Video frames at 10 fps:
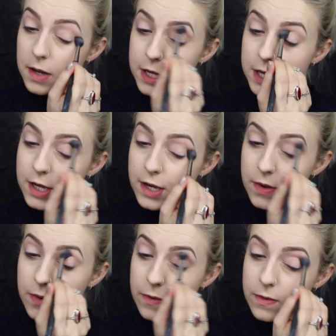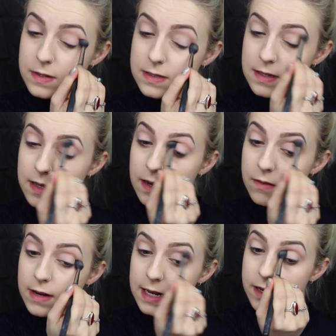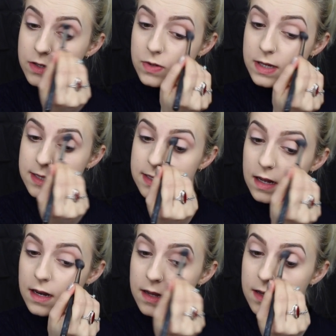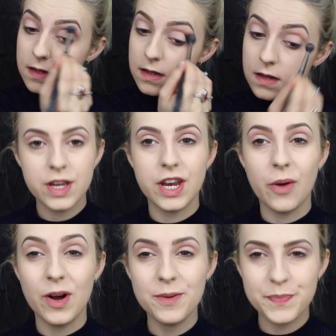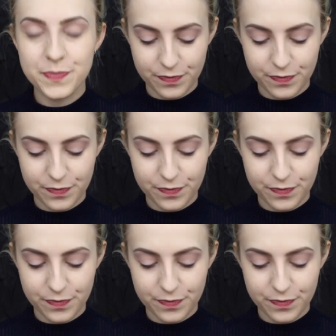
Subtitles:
cute and I really enjoy this colour. You know what?